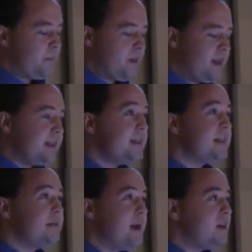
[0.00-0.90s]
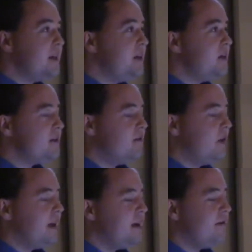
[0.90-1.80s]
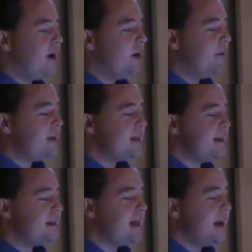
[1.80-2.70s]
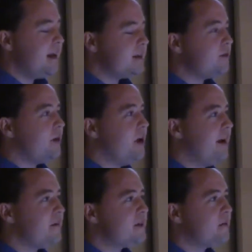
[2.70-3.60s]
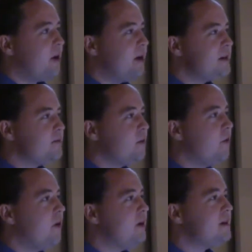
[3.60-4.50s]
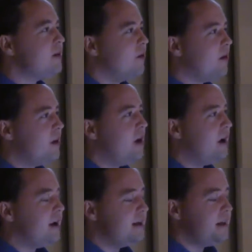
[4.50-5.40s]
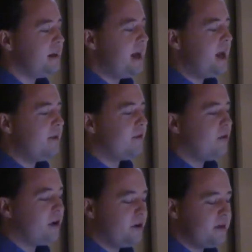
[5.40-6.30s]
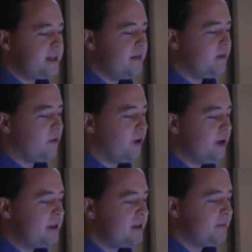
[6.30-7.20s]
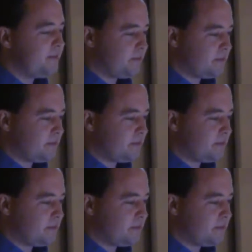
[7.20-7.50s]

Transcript: This is especially useful in environments and settings where you have sparse rewards or long delay before you receive rewards.